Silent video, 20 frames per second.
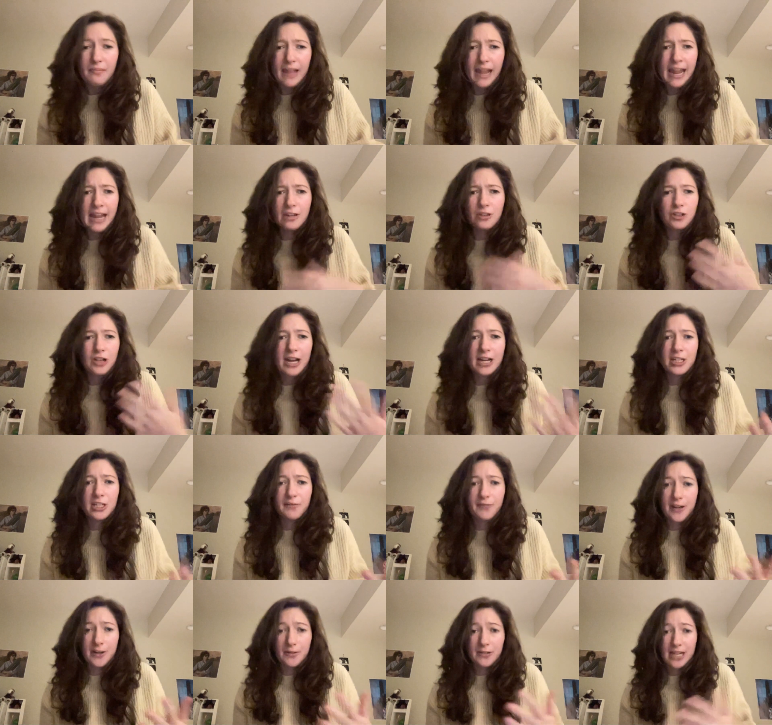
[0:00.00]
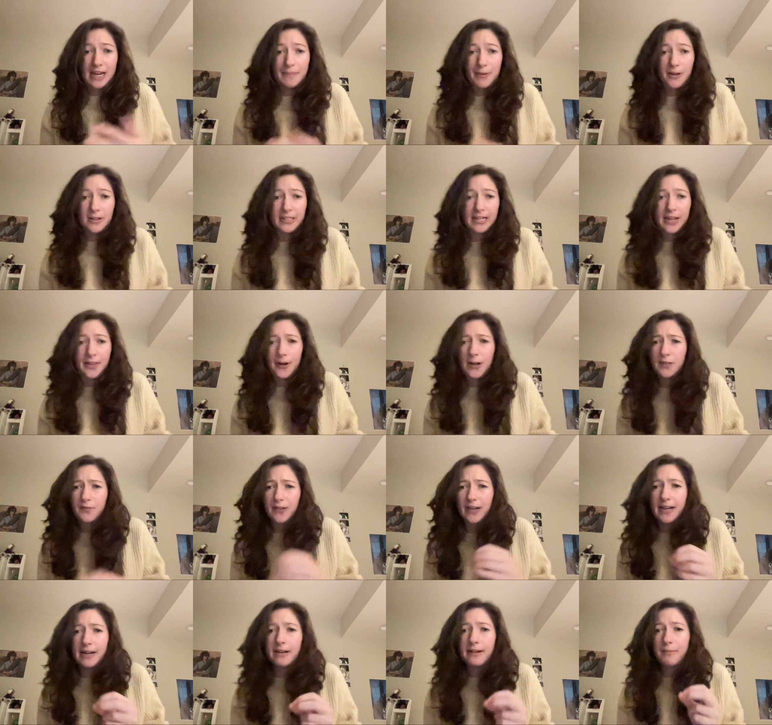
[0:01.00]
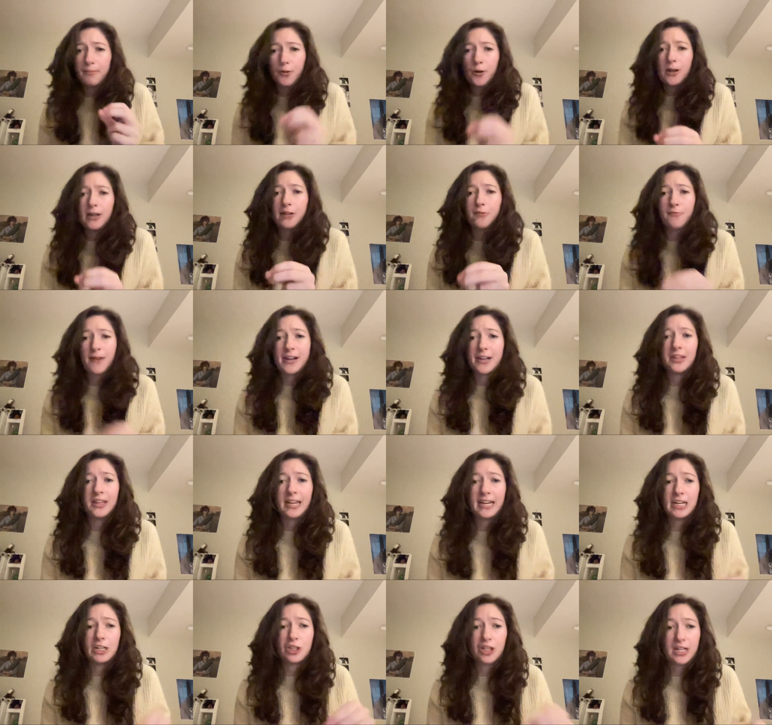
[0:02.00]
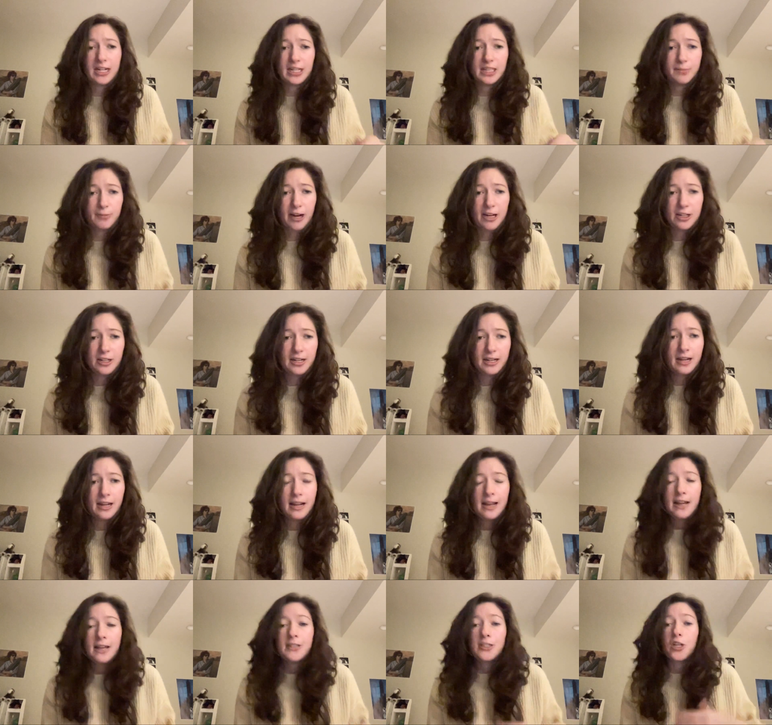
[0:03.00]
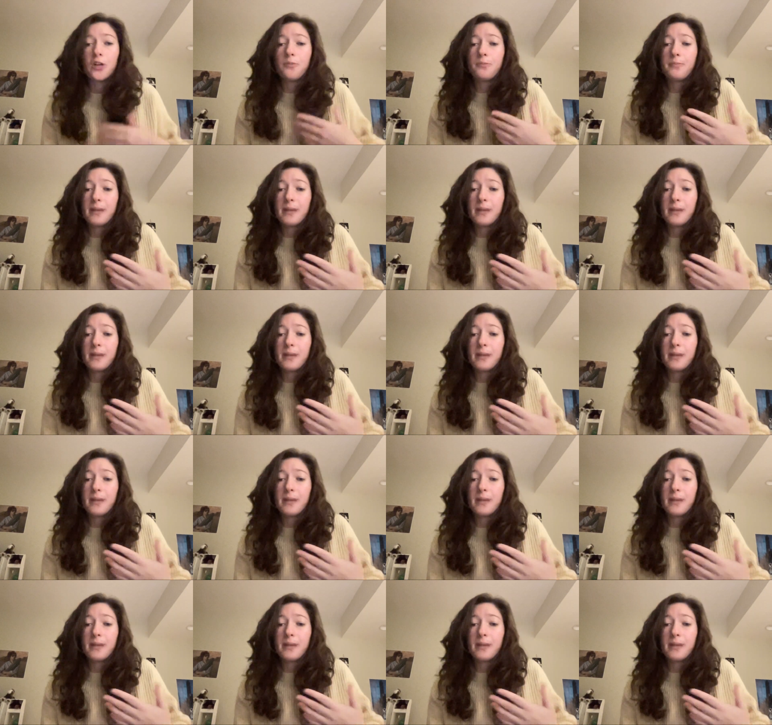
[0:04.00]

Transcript: and change the phenotype altogether. It's very important in regulating gene expression. So